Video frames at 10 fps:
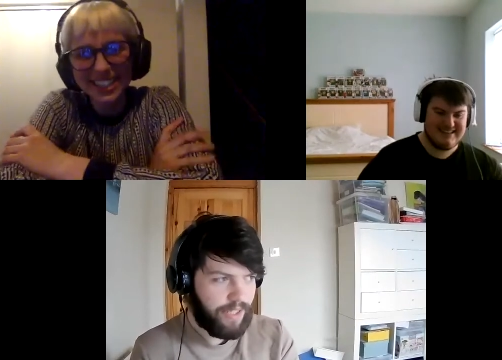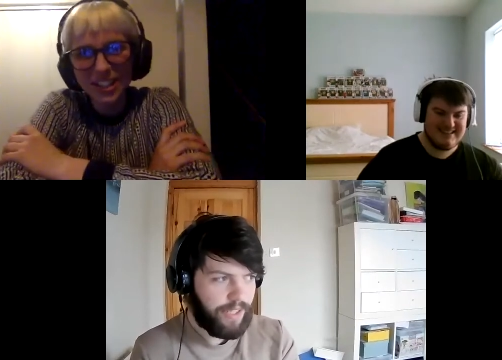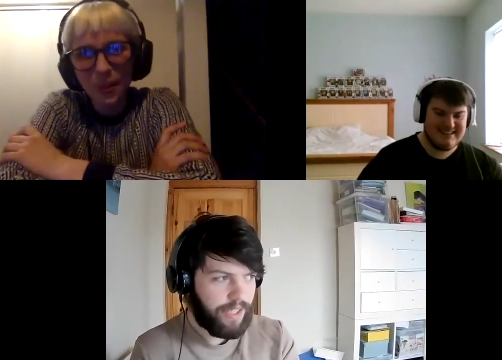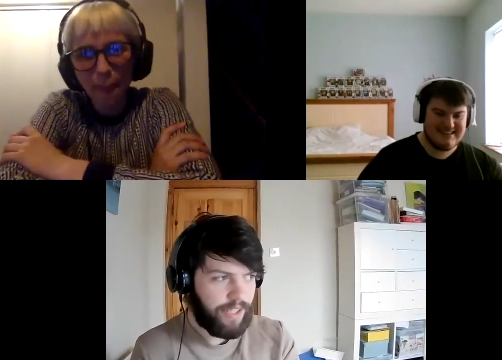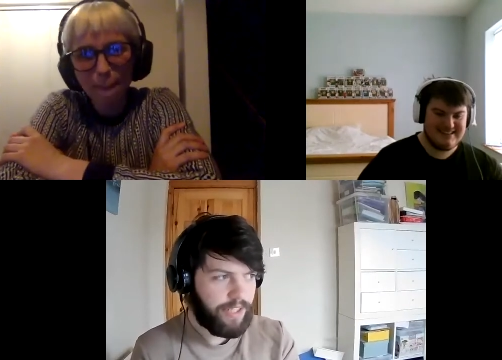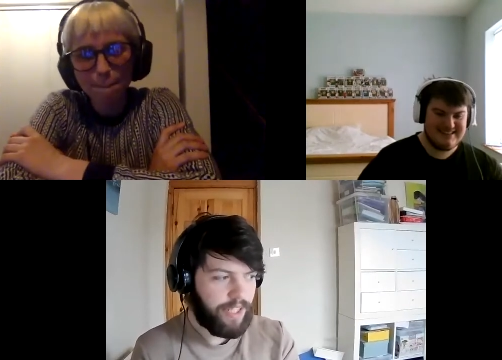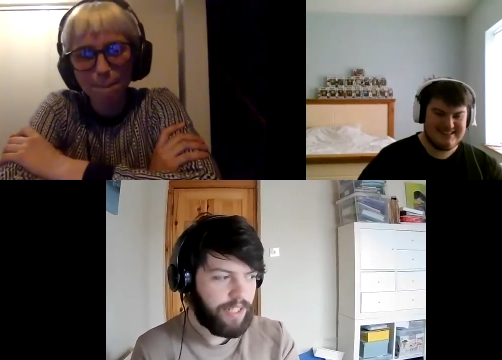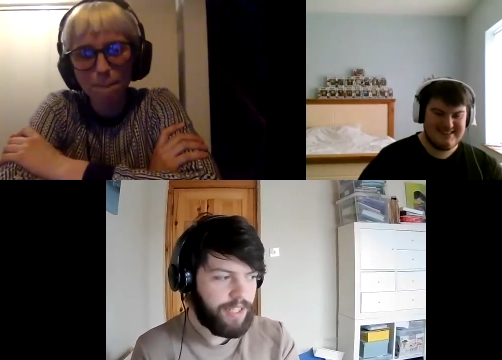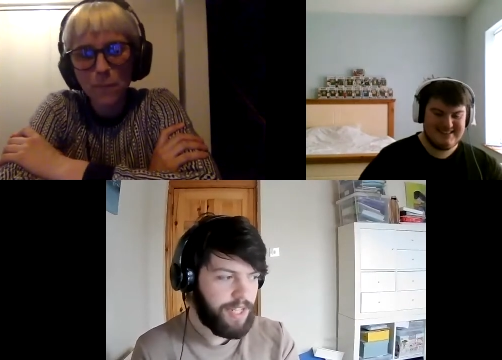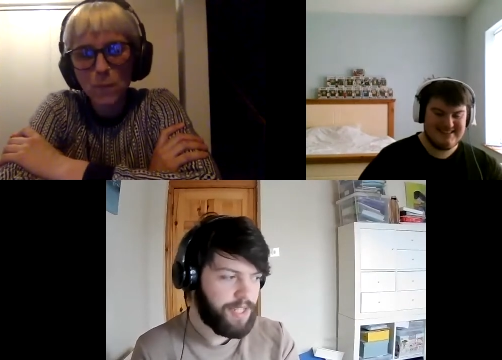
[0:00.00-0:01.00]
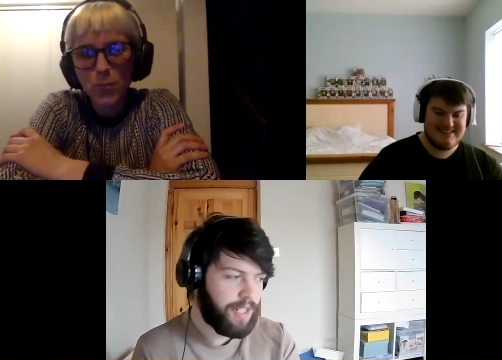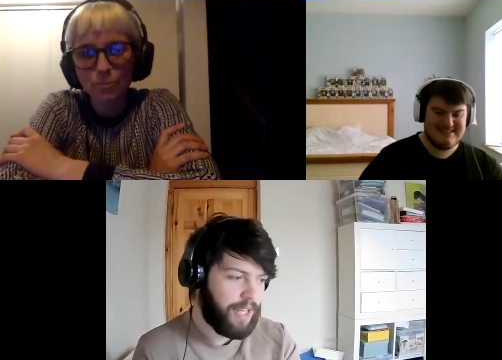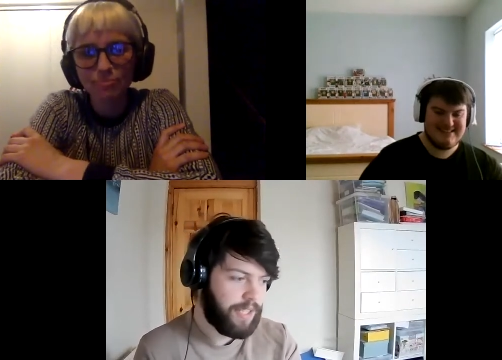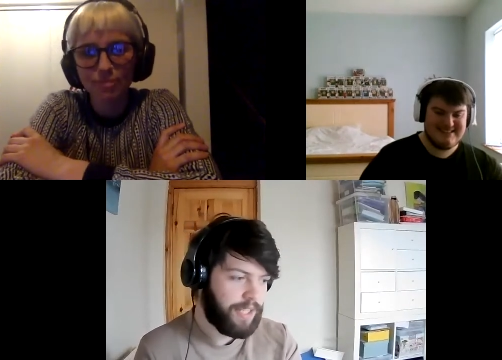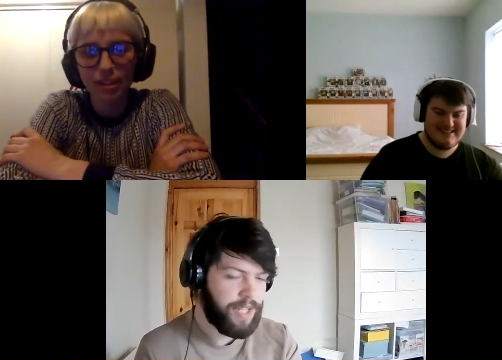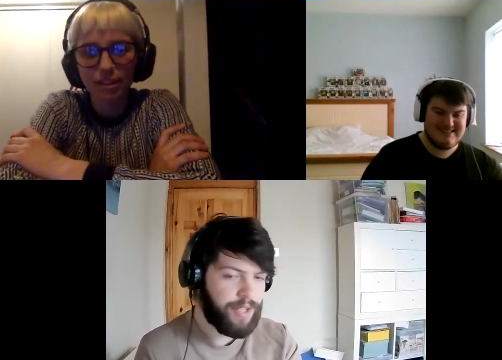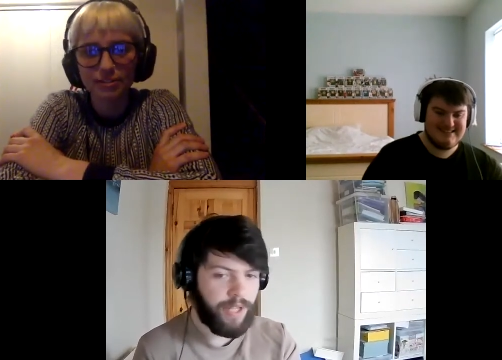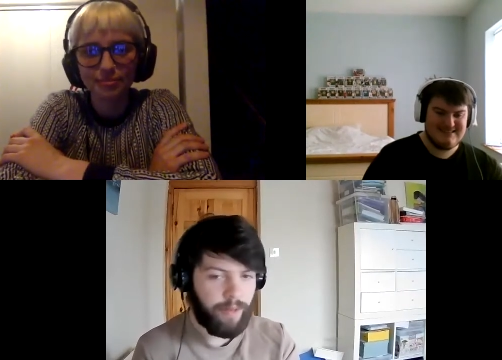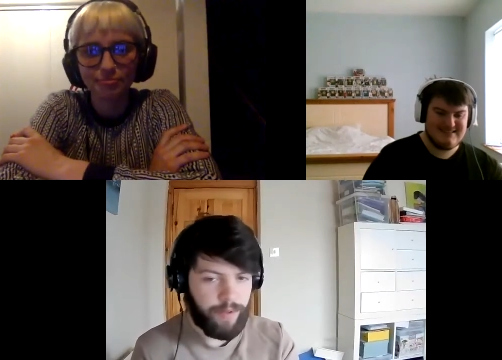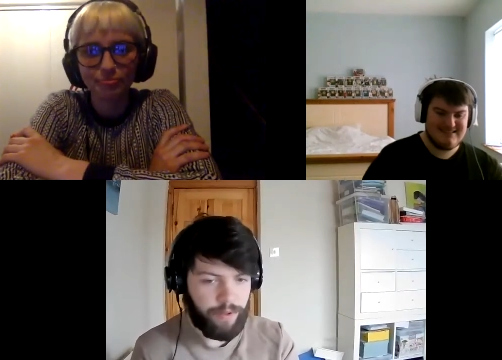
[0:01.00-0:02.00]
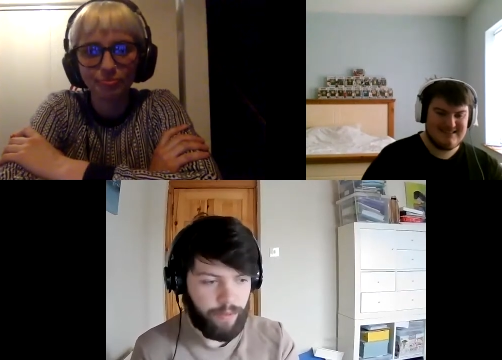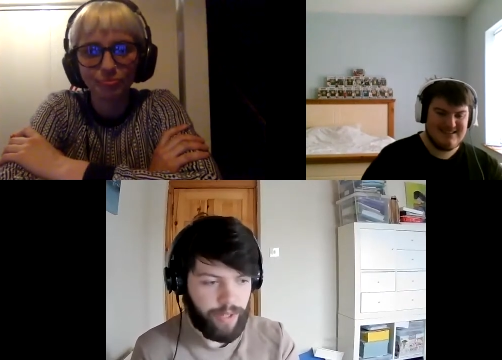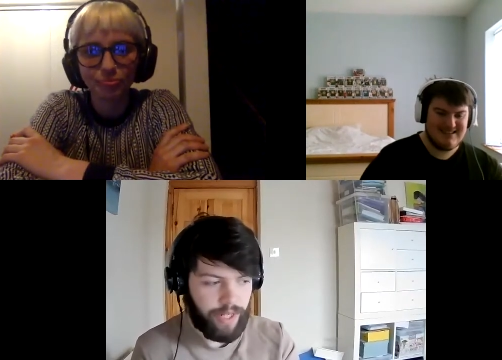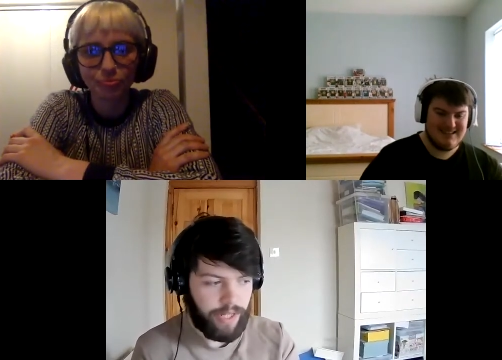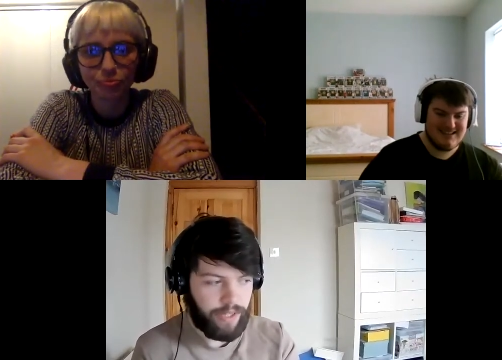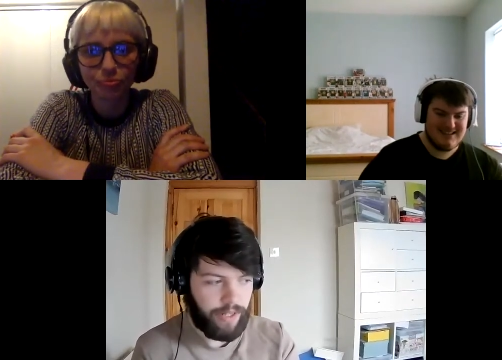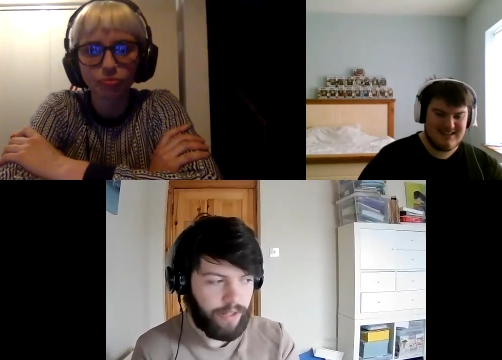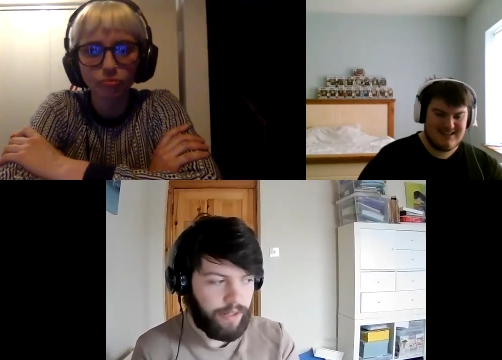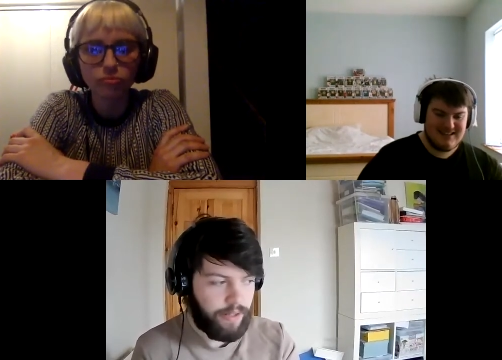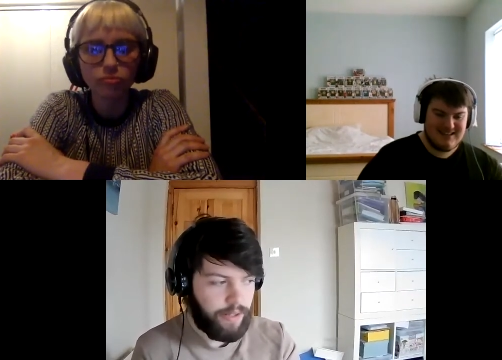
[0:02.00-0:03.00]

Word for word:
Speaker 1: they're testing that. They test your temperature when you get there.